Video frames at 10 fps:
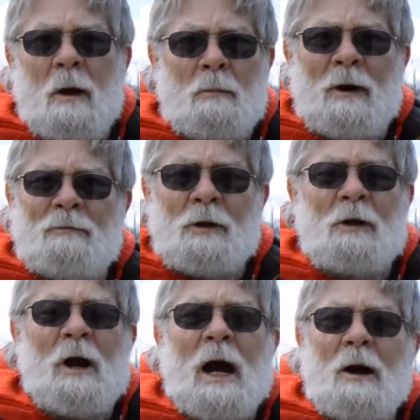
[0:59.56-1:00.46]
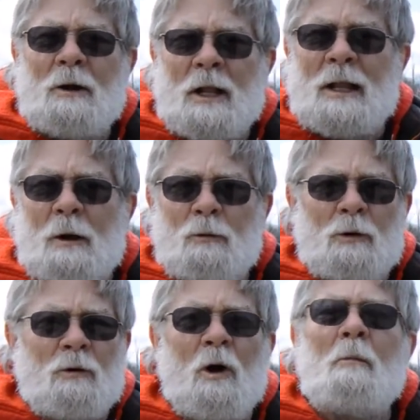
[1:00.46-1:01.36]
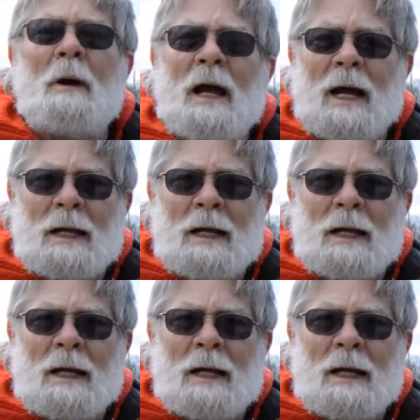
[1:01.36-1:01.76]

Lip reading: above the ground and they will grow back